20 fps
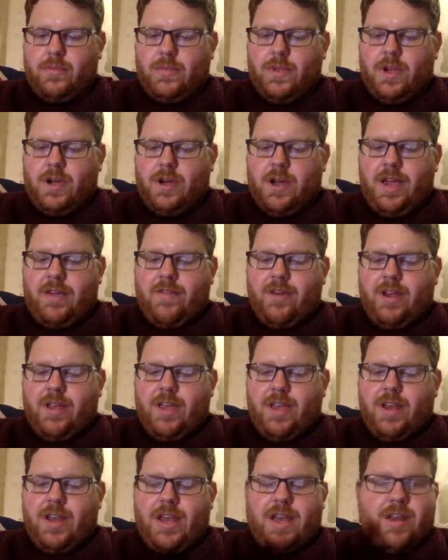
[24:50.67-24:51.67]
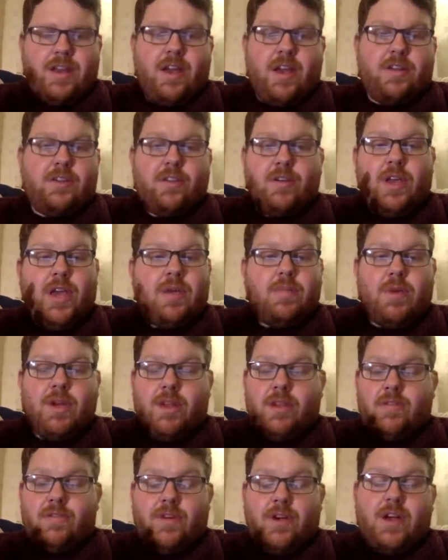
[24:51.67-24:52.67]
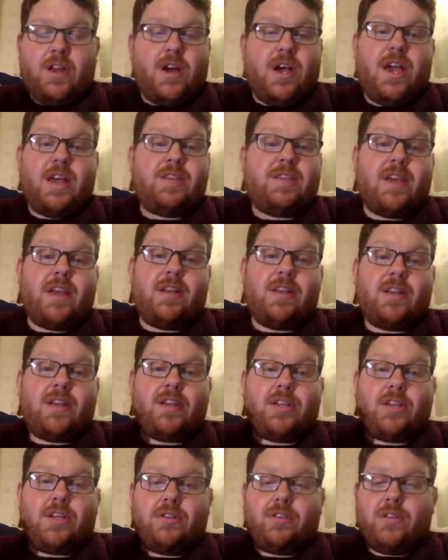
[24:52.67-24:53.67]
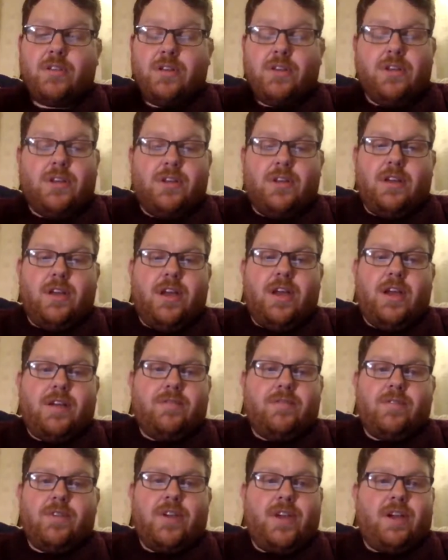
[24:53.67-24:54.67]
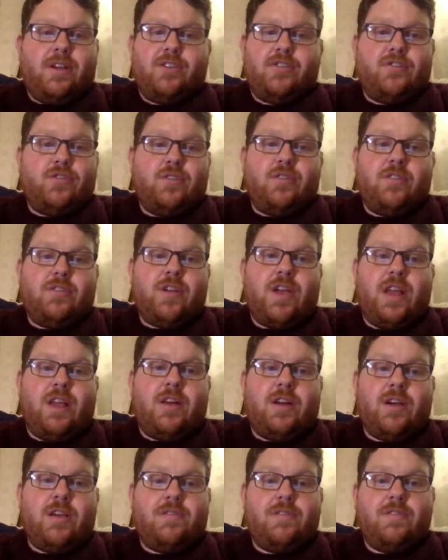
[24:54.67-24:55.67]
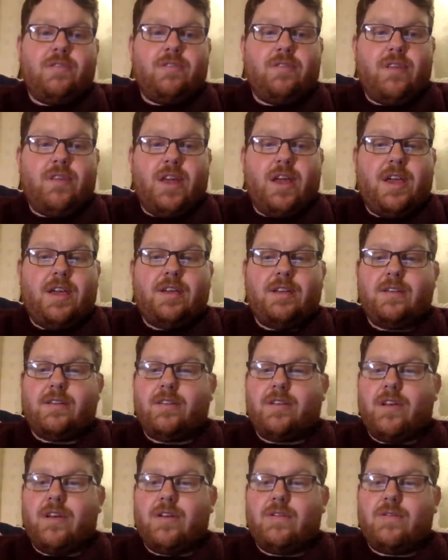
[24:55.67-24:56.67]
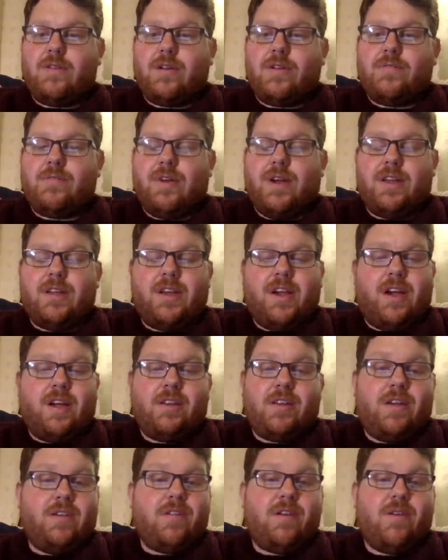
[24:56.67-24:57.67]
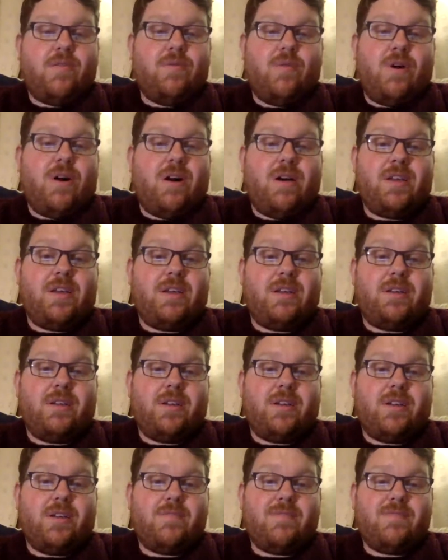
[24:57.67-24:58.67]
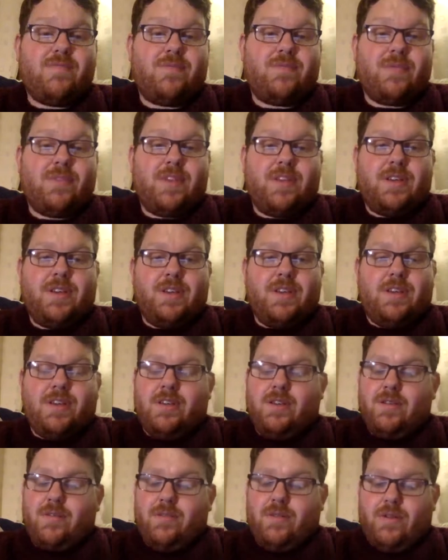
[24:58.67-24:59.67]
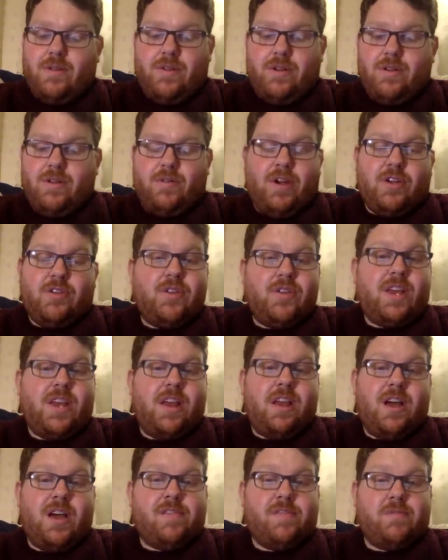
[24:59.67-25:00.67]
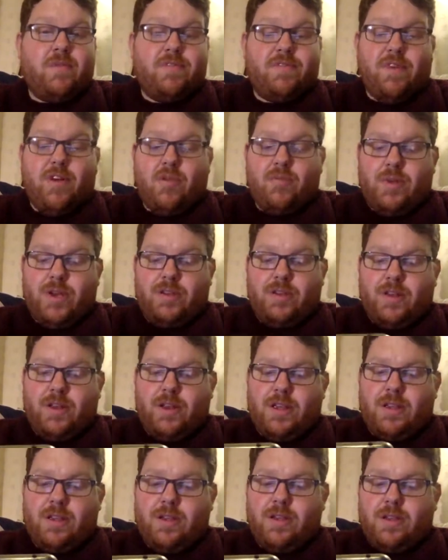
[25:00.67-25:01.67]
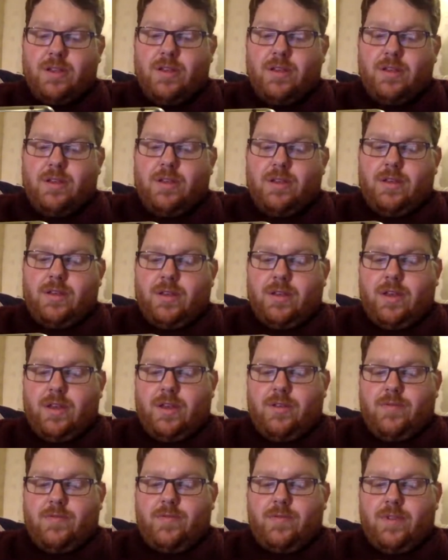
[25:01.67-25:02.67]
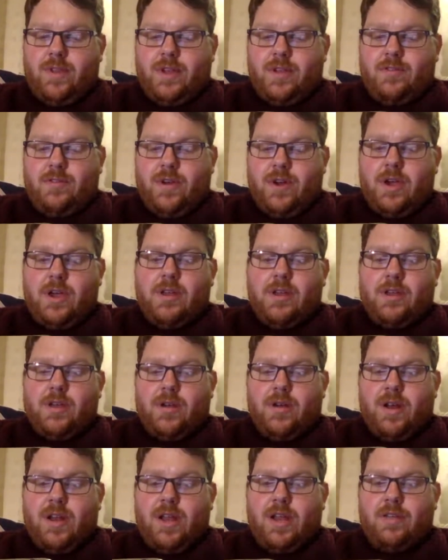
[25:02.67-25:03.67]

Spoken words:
Oh, Eric, you're late now. It's okay, mate. It's fine. I had technical issues. I struggled to get live today, so I don't know why I couldn't get live on my phone basically. That's fine. I'm glad